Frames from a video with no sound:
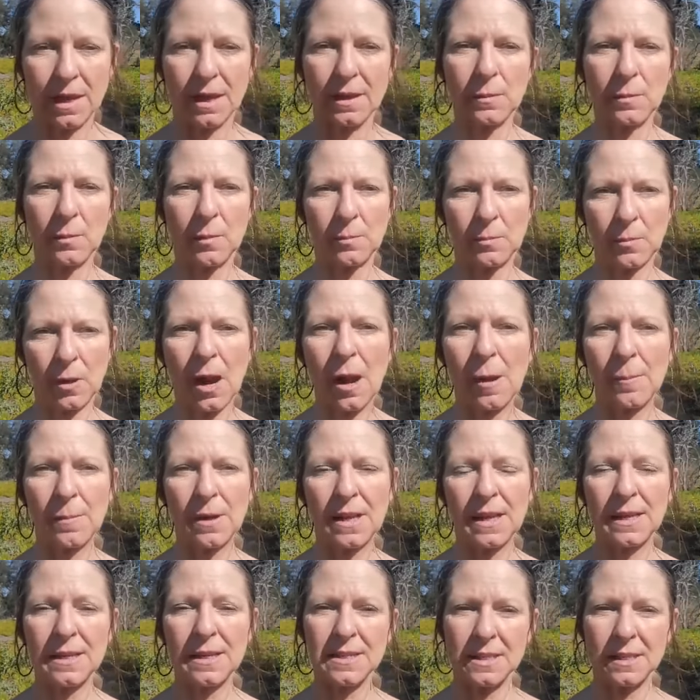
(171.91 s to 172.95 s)
on a
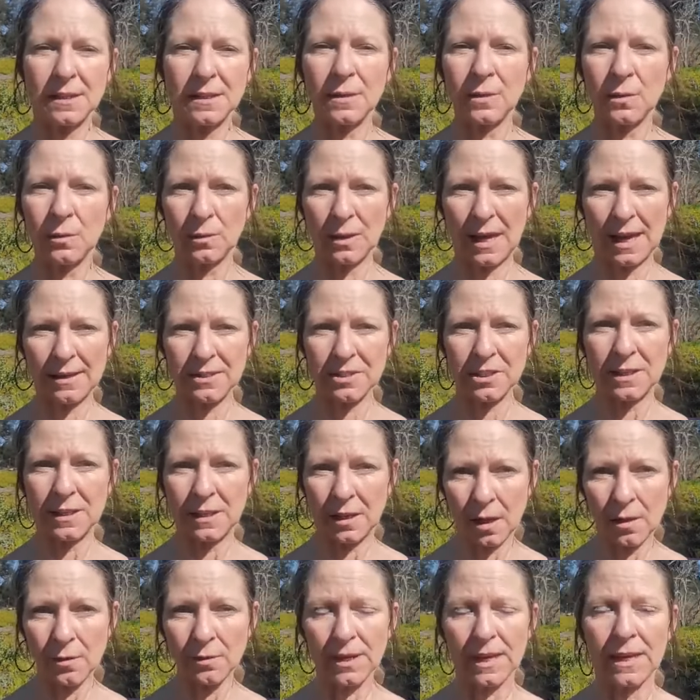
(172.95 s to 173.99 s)
property until you
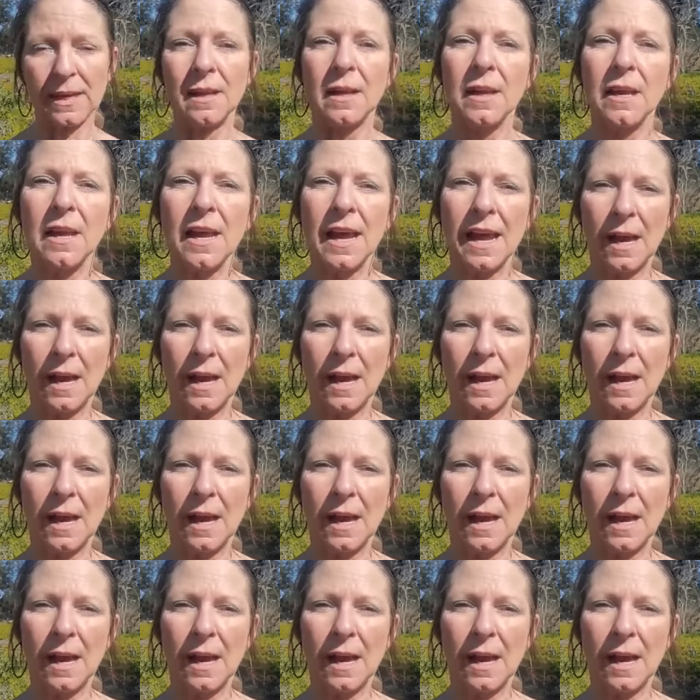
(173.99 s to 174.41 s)
actually own it.